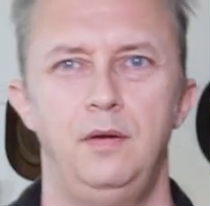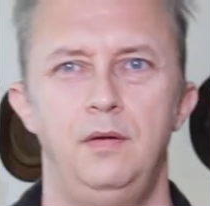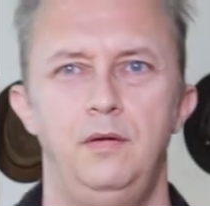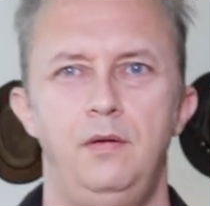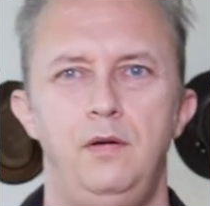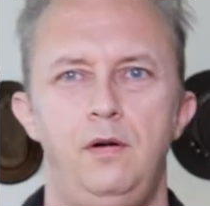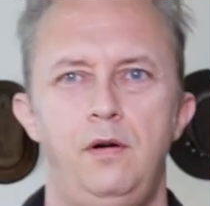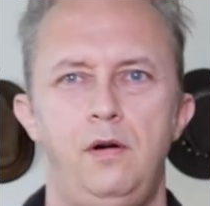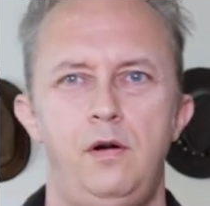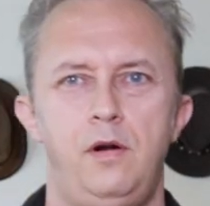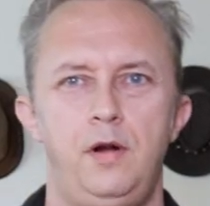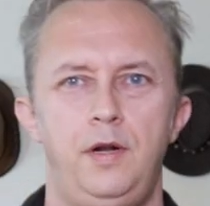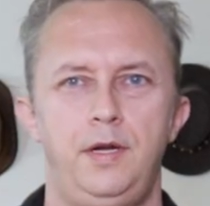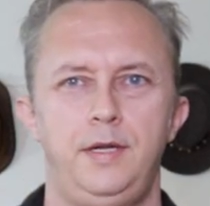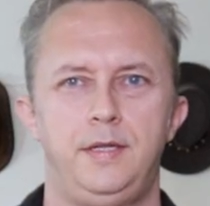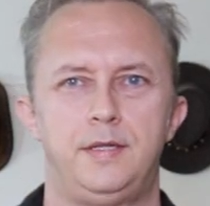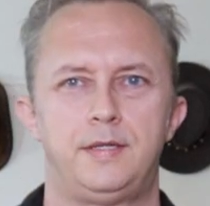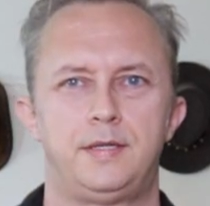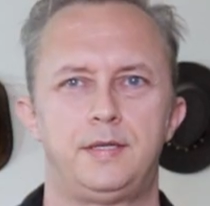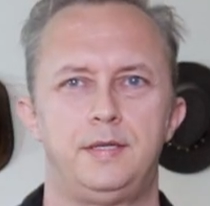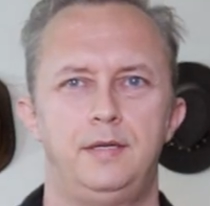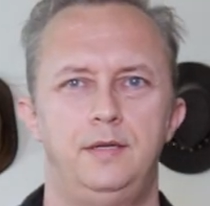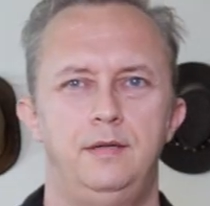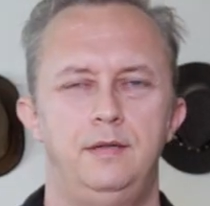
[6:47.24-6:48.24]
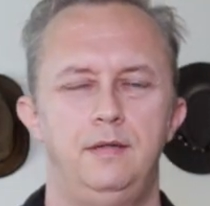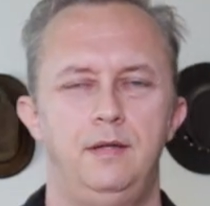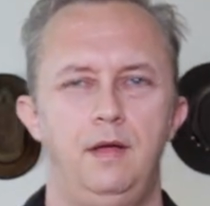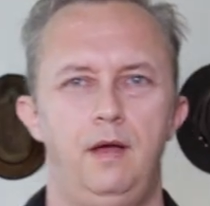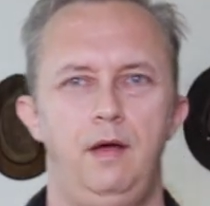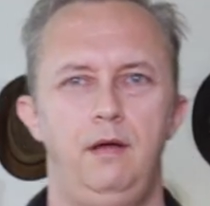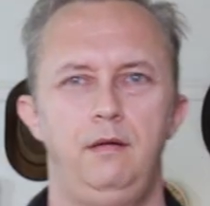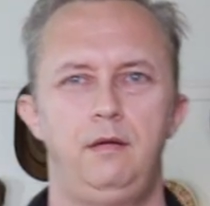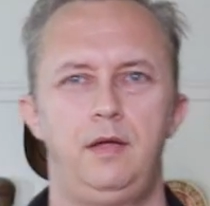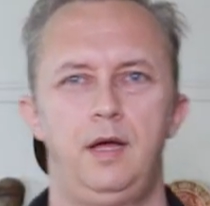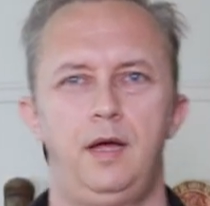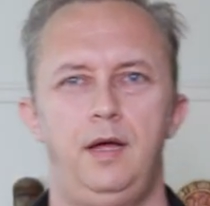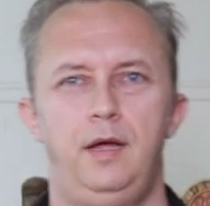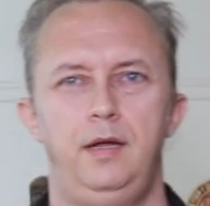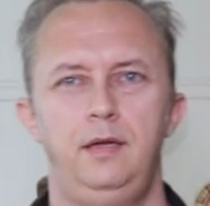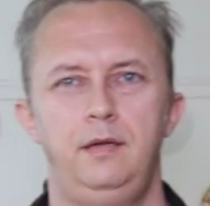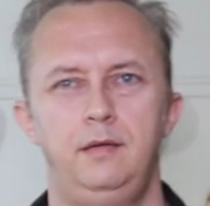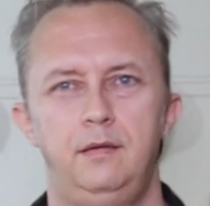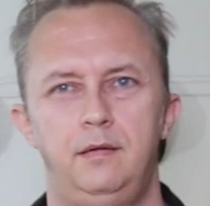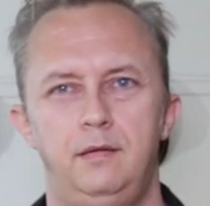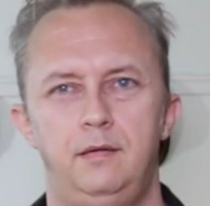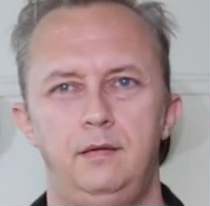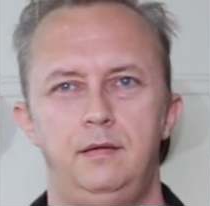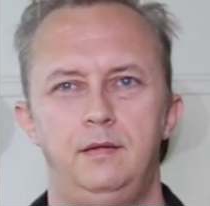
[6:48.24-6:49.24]
Right, okay,
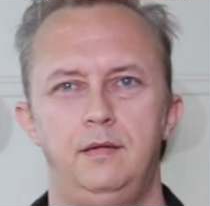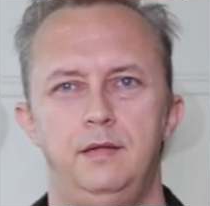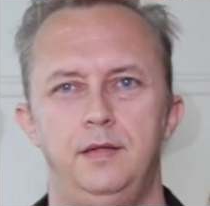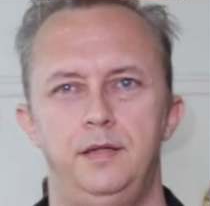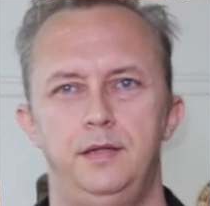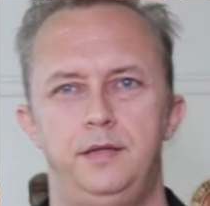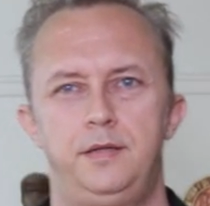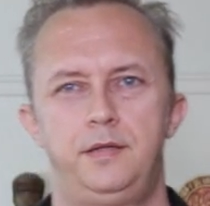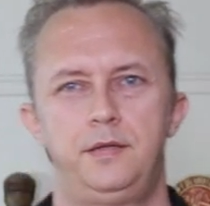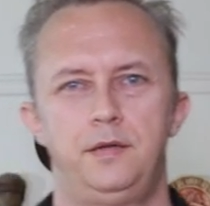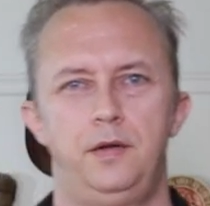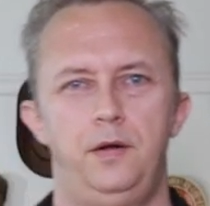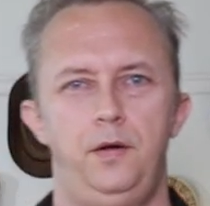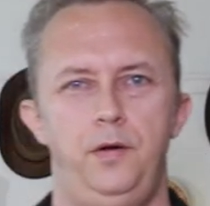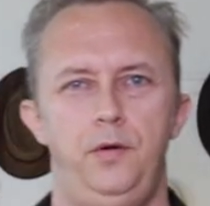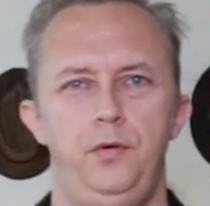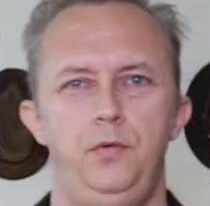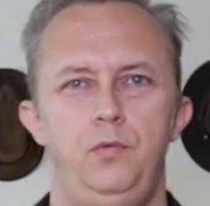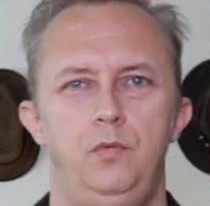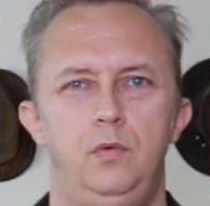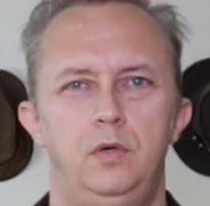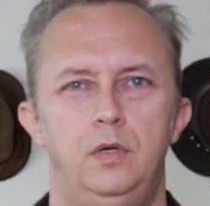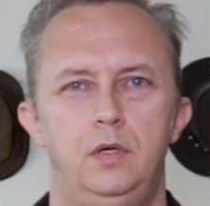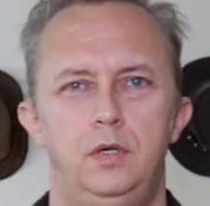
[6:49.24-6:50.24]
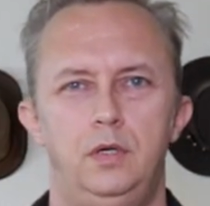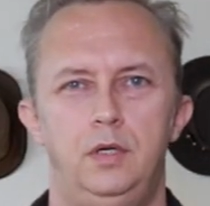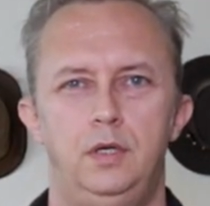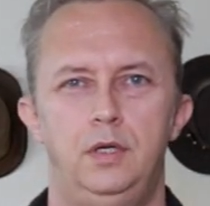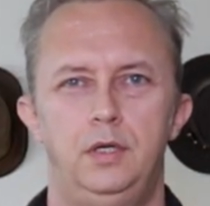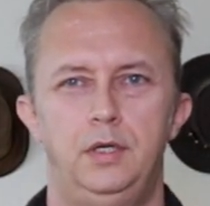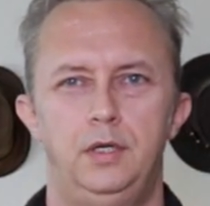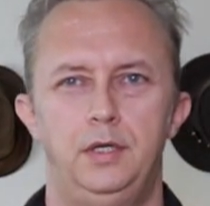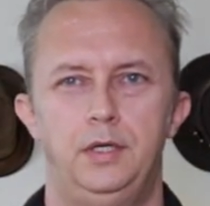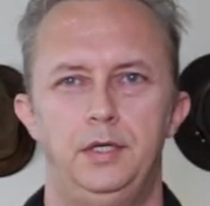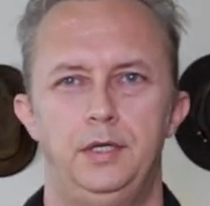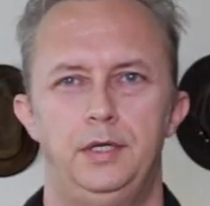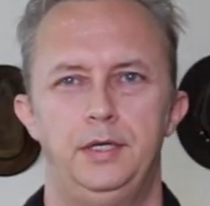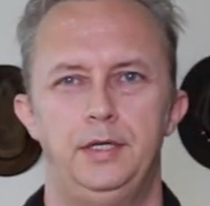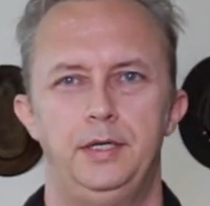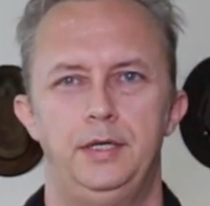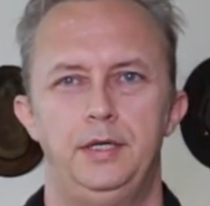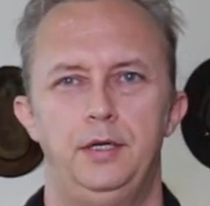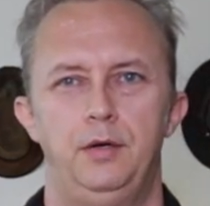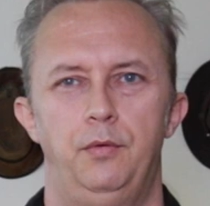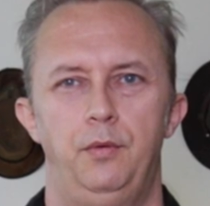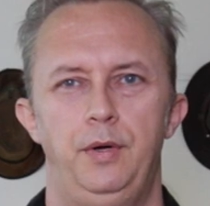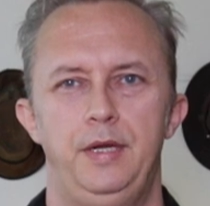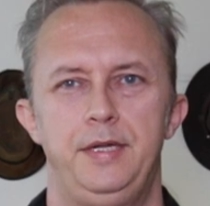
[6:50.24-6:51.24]
so
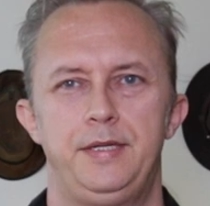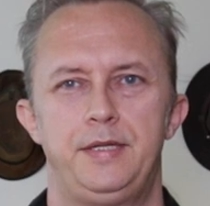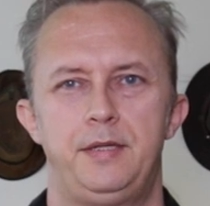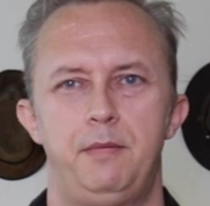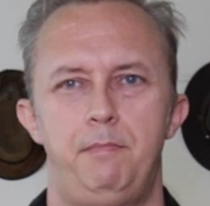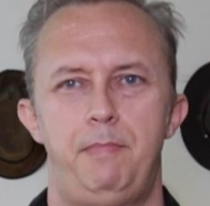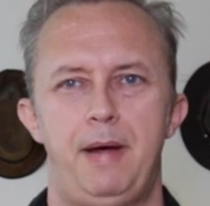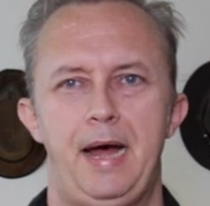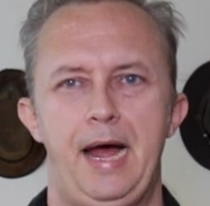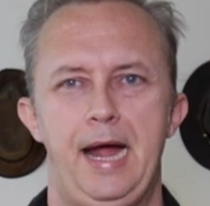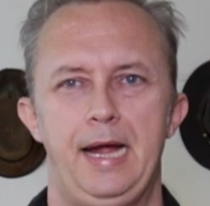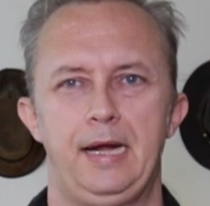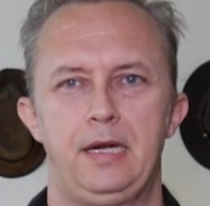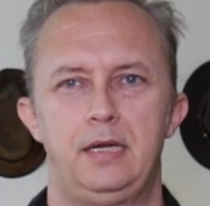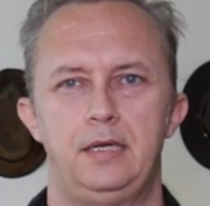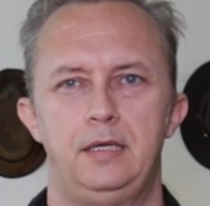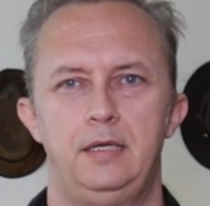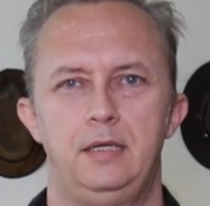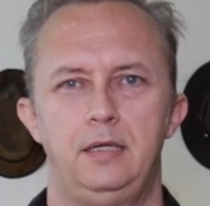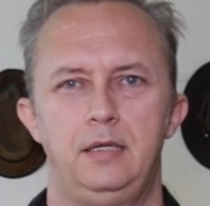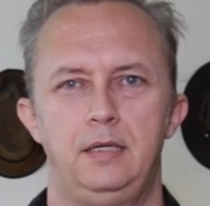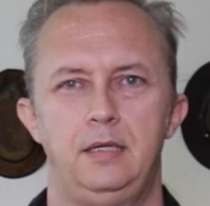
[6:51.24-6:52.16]
where's the bag?